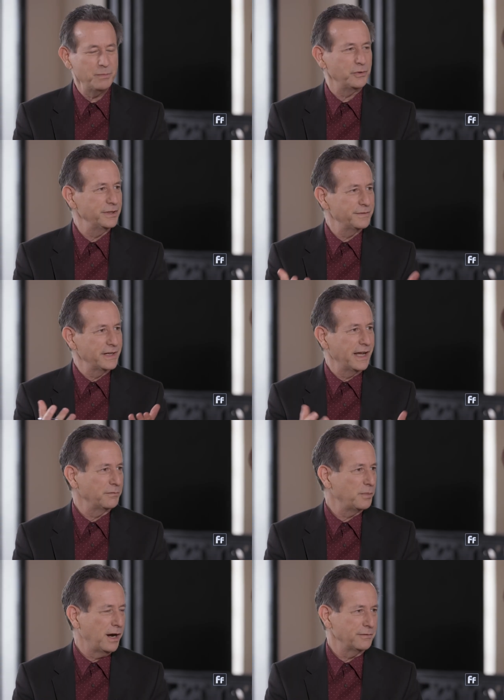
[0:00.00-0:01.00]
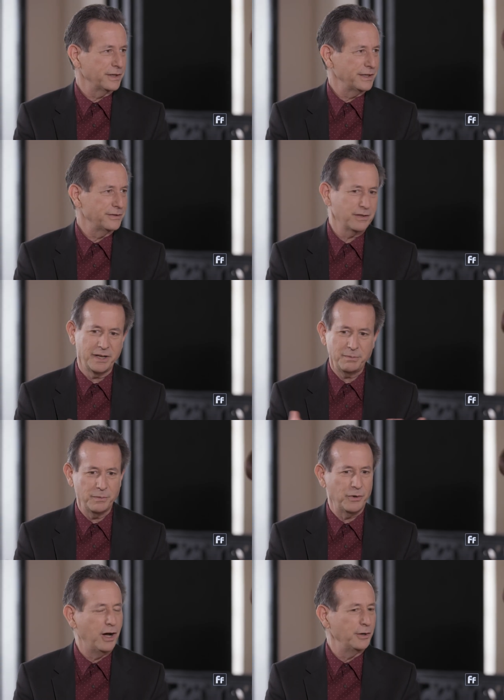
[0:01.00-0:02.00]
people lifted out of poverty, so many
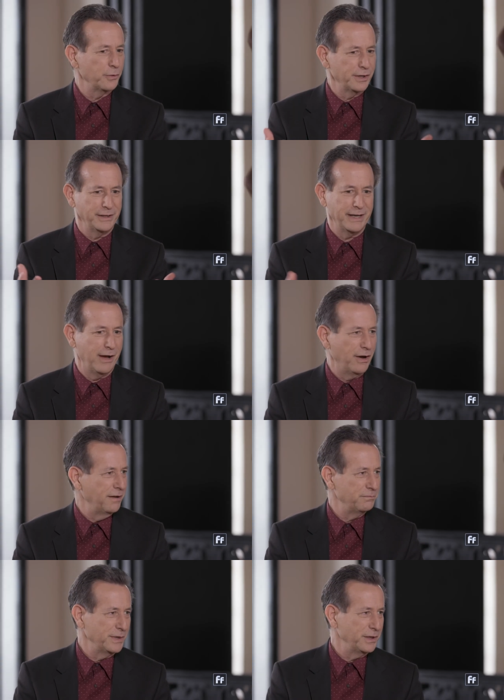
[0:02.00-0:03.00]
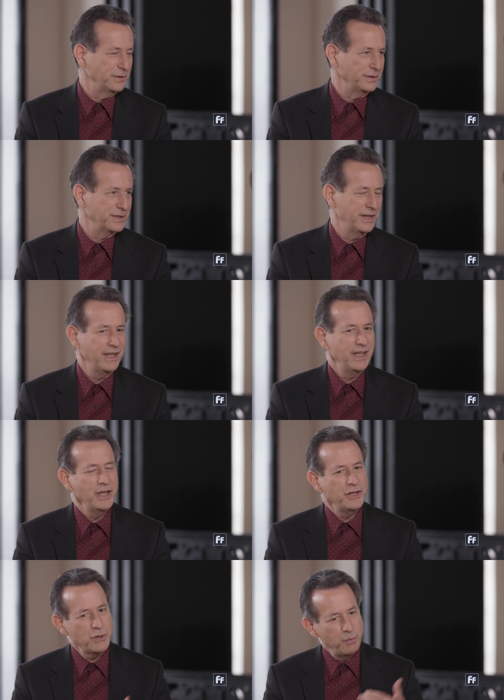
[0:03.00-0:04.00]
people hungry that now have meals.
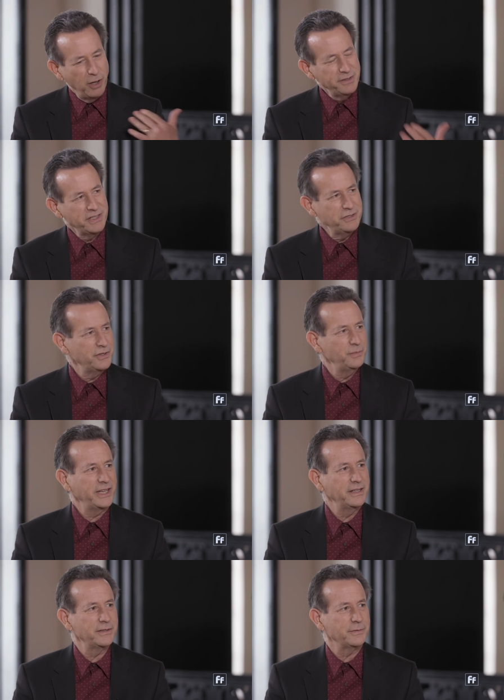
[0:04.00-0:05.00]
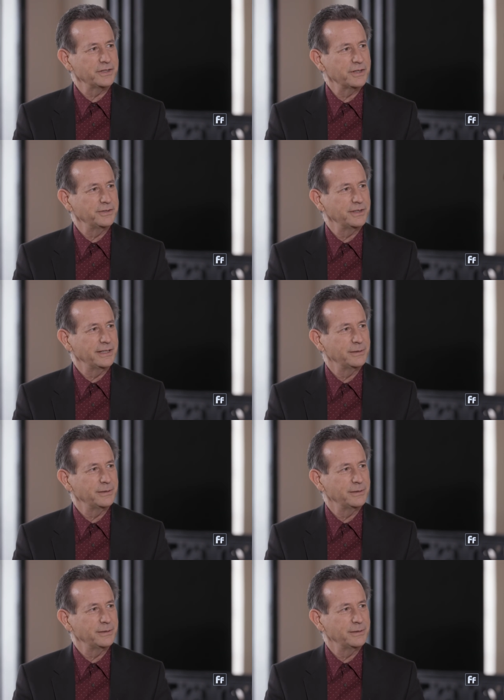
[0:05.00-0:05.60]
So policies do make a difference, don't they?